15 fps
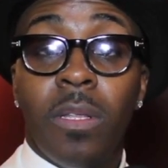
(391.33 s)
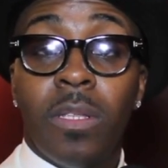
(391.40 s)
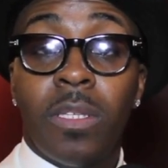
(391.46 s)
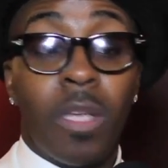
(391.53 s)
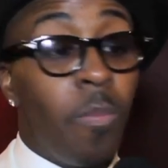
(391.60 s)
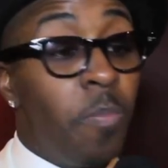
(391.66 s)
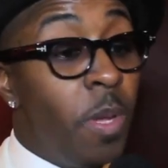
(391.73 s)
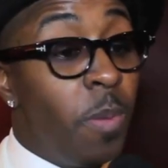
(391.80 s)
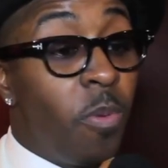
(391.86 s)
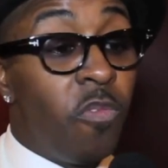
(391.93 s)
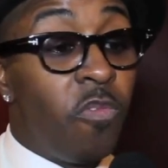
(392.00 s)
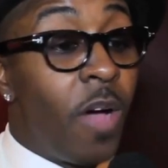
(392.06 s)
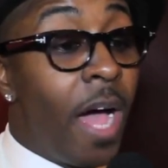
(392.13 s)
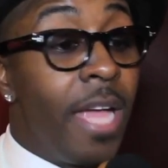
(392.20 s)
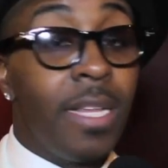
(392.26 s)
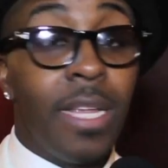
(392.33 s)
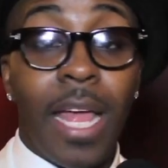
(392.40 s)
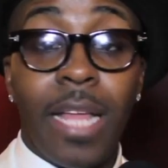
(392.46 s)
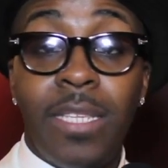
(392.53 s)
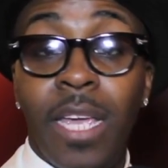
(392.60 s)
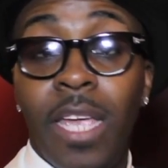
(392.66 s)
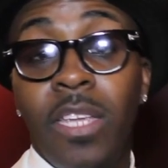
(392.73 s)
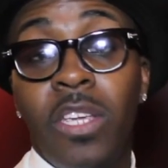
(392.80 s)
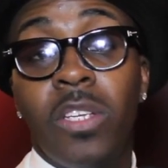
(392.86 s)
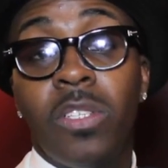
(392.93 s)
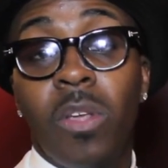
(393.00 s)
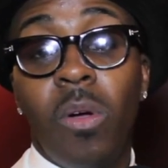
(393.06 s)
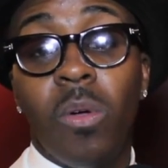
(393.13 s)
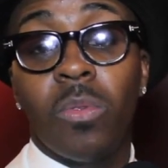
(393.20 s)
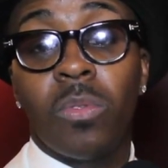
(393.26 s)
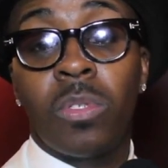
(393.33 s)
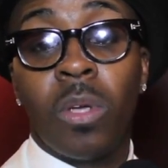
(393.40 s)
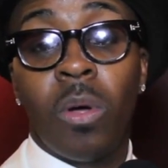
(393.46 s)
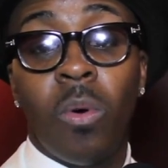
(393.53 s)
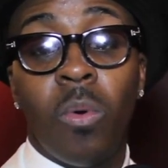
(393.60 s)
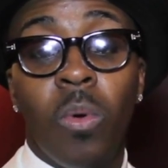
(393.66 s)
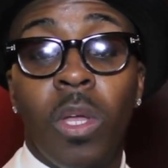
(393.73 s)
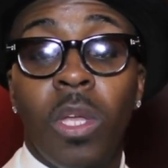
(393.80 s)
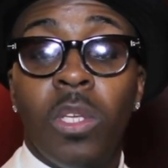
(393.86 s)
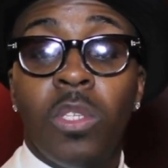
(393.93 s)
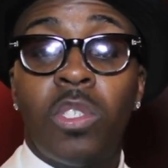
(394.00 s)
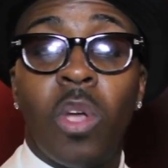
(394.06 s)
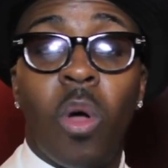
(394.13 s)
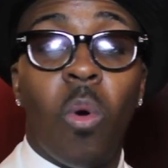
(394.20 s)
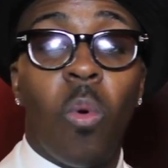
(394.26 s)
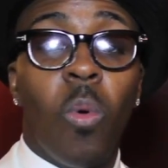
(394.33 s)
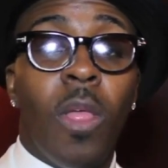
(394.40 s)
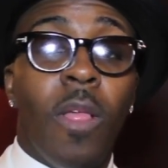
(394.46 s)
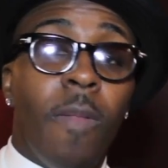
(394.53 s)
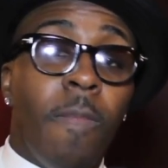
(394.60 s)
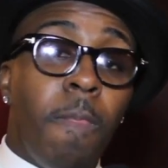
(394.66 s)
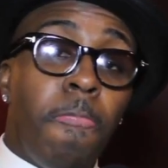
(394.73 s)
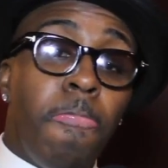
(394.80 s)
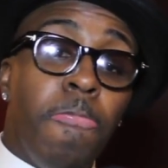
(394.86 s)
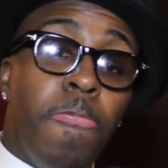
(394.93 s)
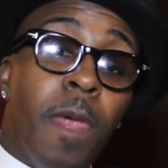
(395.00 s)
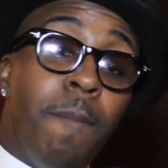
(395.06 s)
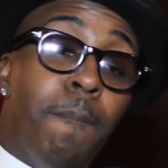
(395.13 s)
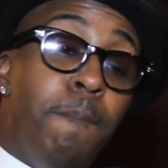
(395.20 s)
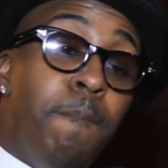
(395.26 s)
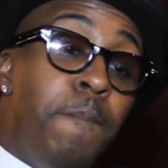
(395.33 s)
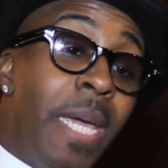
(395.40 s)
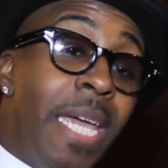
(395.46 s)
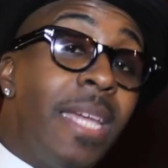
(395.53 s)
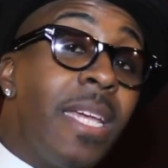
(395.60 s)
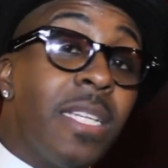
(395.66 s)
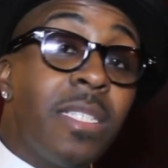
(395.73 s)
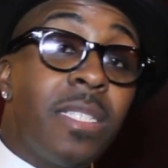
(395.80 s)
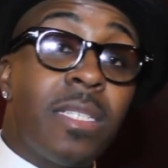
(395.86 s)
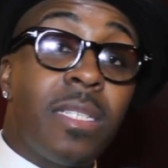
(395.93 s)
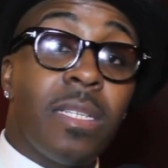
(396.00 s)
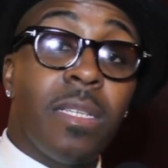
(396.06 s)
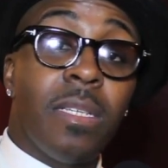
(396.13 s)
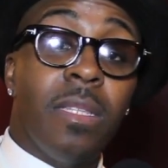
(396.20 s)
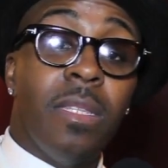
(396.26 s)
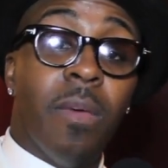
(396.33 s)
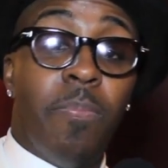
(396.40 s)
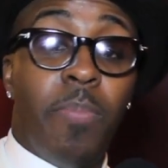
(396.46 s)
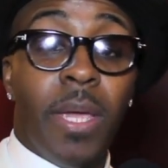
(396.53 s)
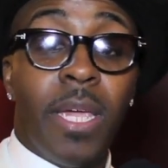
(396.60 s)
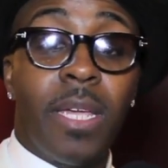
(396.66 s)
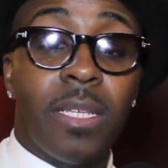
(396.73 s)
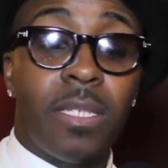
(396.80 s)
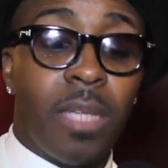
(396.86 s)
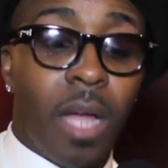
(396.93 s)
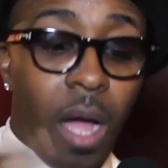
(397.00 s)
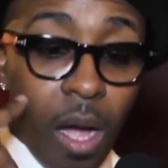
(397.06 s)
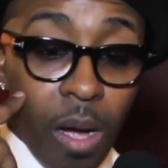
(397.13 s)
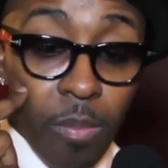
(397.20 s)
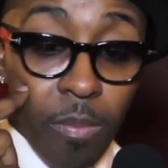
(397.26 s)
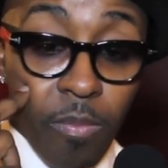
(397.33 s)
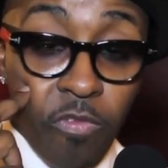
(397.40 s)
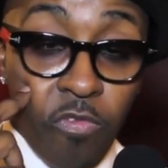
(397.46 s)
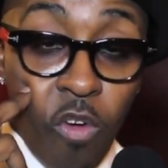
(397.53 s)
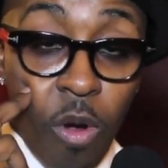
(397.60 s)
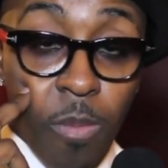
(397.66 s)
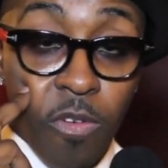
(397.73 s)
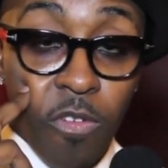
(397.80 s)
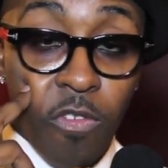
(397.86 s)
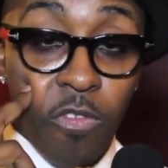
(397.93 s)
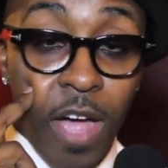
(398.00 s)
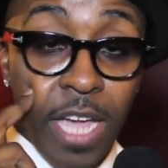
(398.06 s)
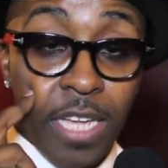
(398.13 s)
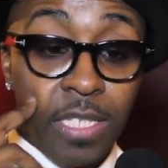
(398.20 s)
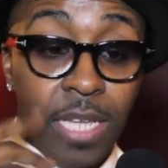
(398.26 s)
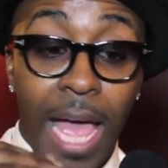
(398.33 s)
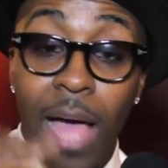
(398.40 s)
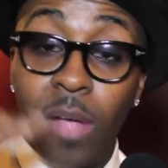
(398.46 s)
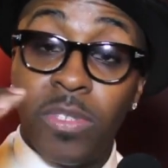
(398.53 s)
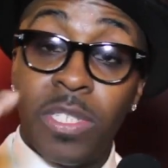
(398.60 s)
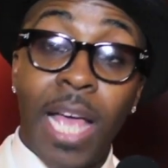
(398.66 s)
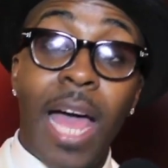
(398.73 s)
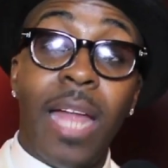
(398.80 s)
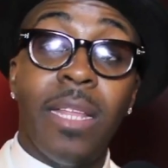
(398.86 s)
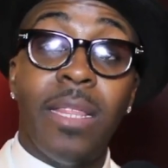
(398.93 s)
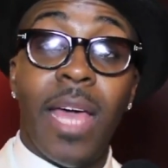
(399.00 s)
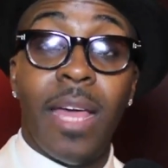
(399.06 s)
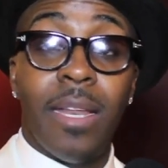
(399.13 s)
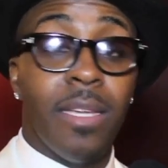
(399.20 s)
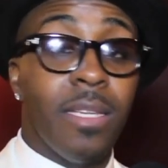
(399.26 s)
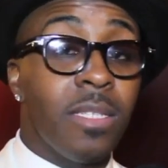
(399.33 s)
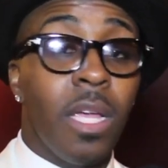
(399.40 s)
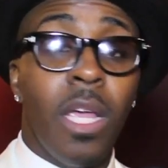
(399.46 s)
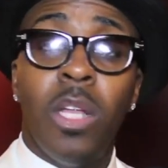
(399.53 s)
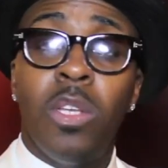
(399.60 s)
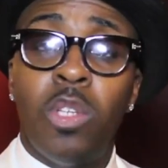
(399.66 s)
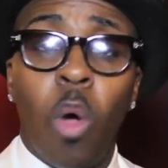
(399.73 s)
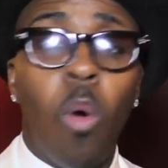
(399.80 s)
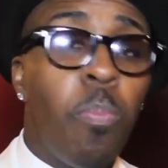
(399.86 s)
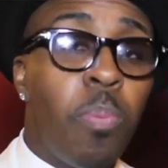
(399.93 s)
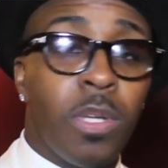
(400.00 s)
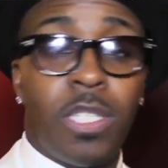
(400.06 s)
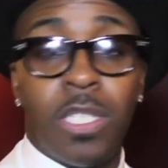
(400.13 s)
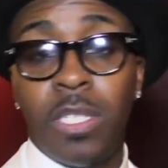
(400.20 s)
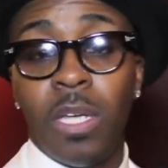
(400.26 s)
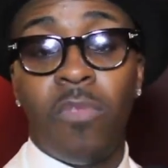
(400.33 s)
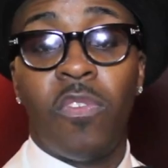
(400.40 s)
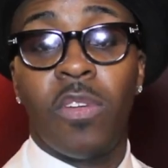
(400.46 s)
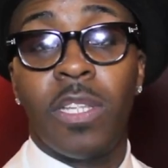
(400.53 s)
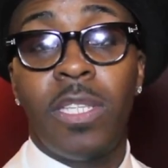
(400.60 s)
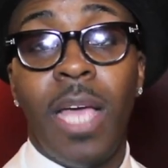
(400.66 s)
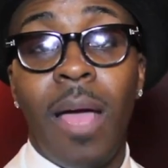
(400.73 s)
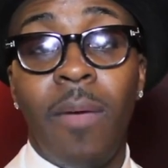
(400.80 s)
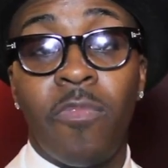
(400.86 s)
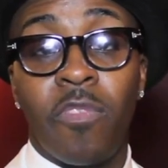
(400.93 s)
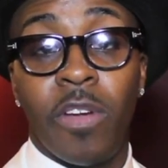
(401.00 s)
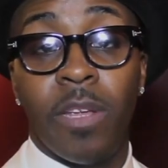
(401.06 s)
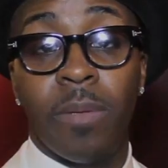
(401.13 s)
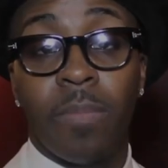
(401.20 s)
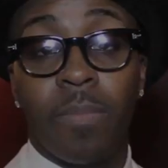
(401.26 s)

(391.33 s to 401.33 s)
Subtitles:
Some people find it at 10 years old. So the biggest form of advice outside of that is don't put yourself on a time frame.